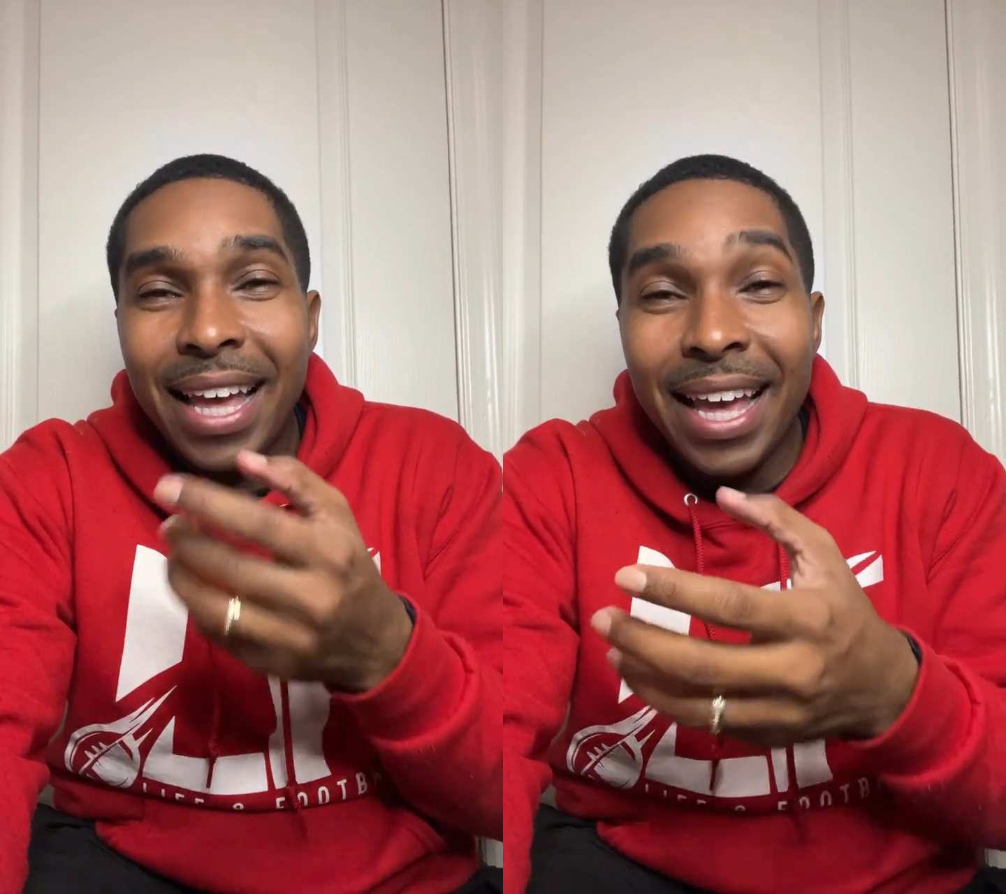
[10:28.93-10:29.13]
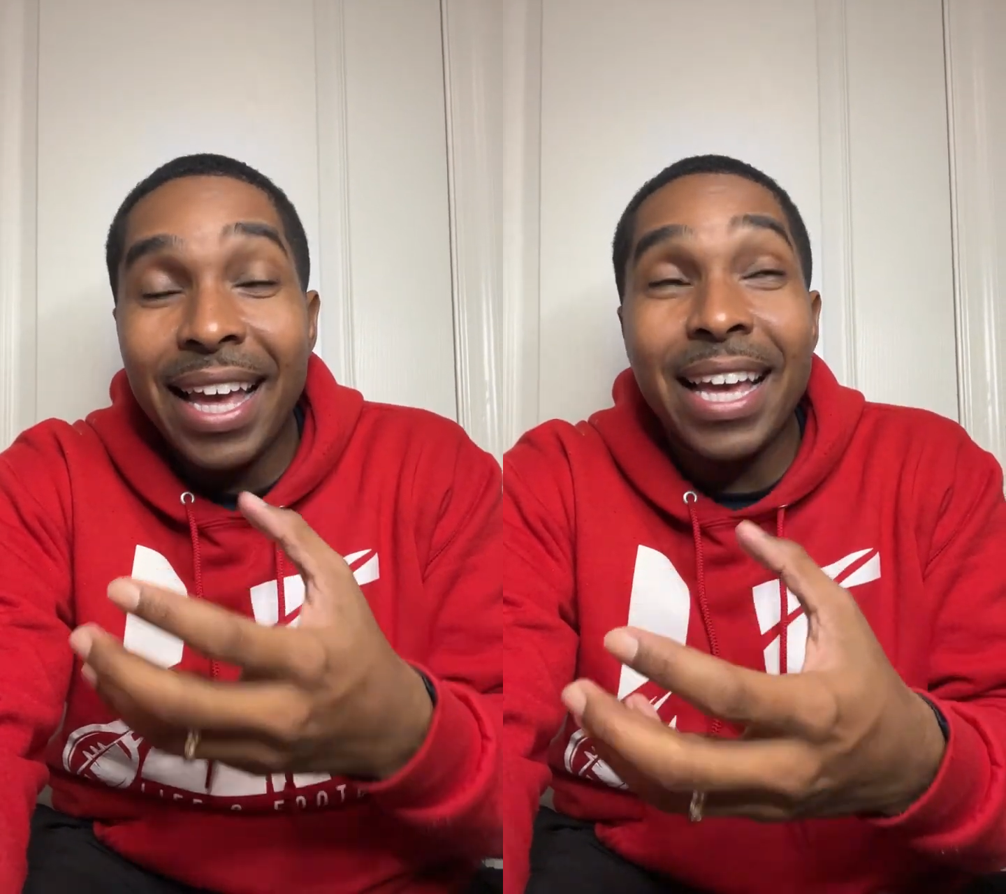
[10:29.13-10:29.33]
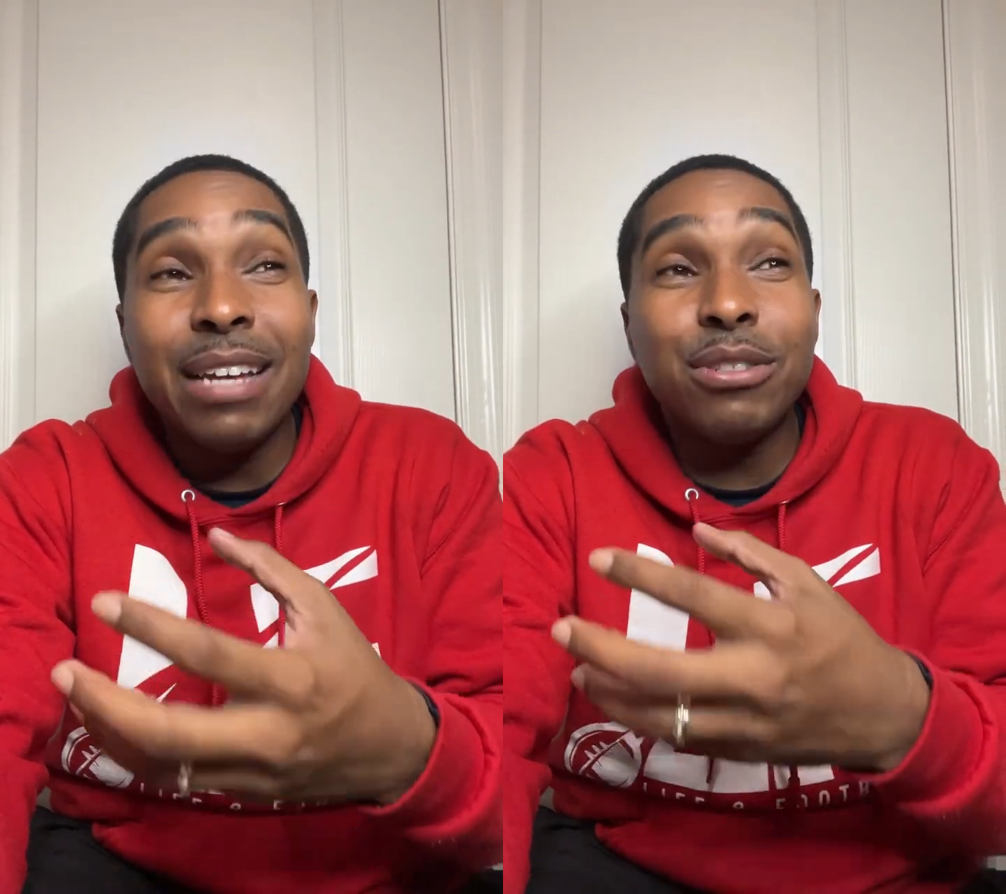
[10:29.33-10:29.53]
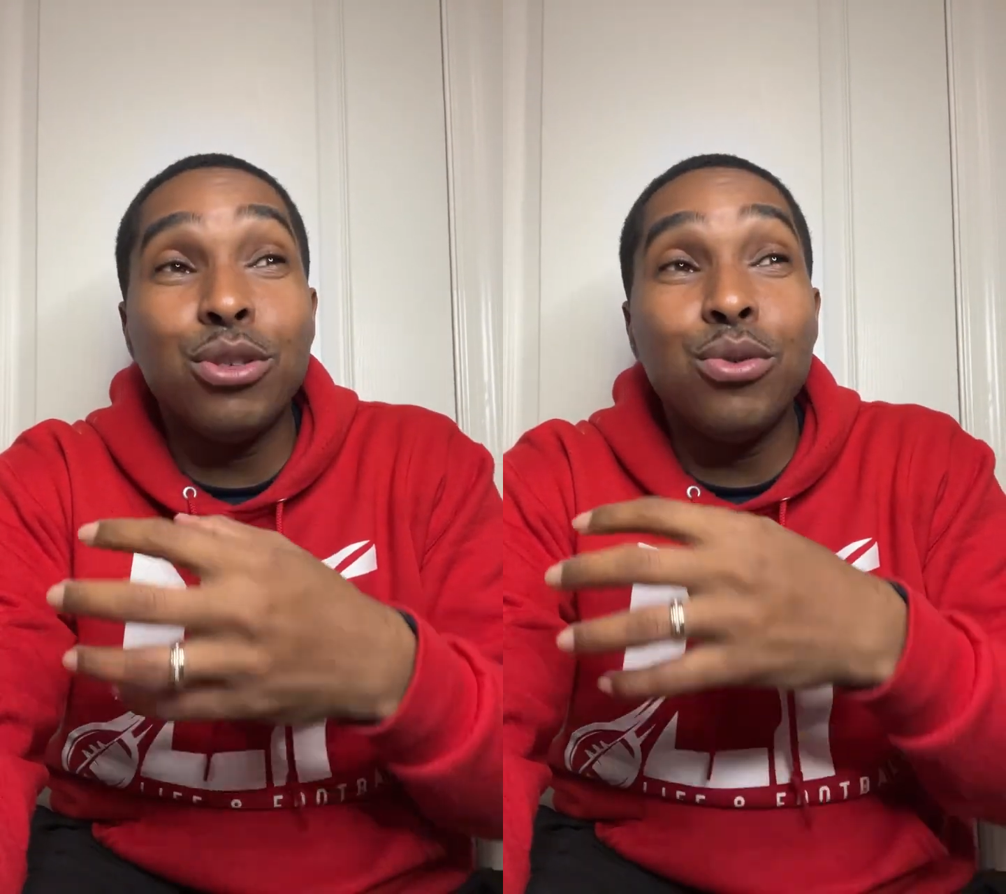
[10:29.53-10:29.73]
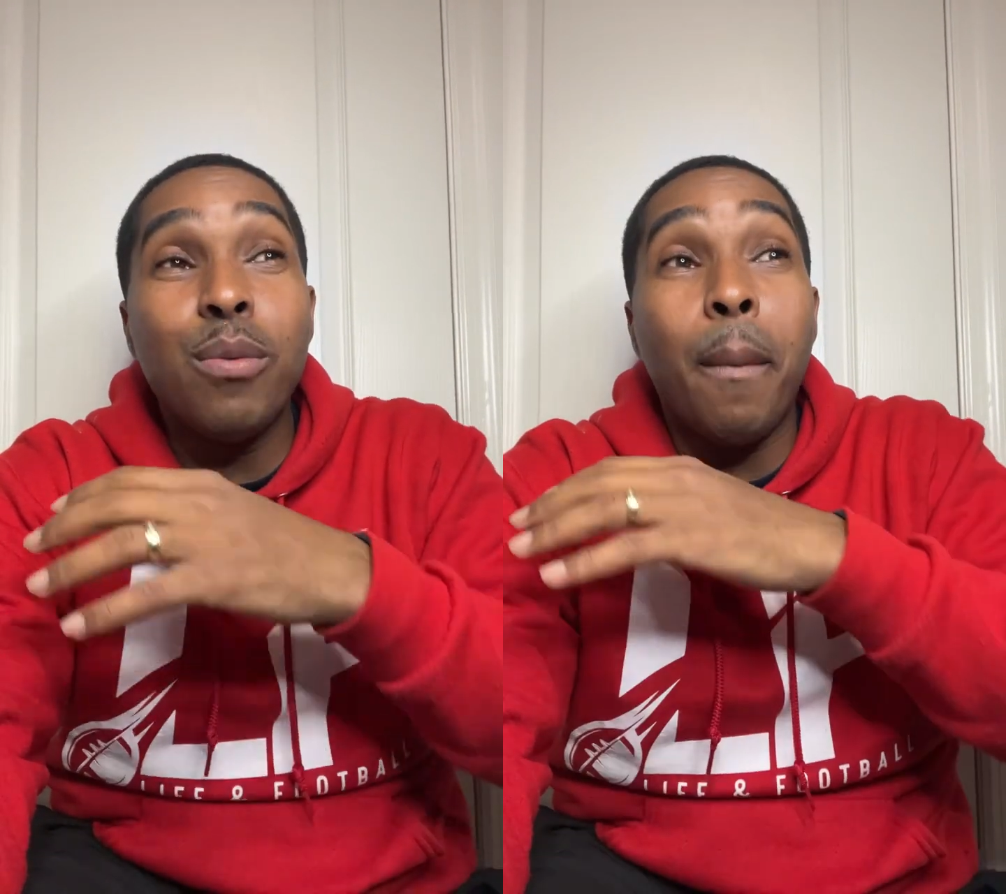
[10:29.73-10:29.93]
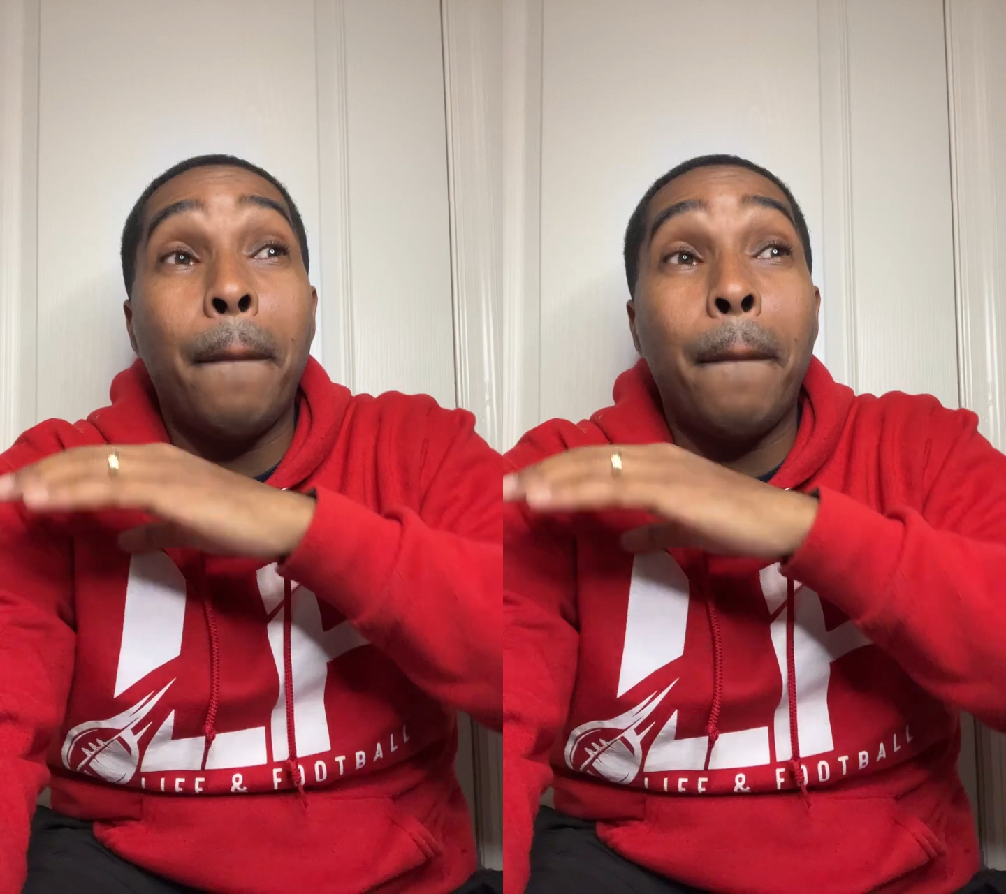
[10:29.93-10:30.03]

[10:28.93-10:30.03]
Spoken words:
It gives you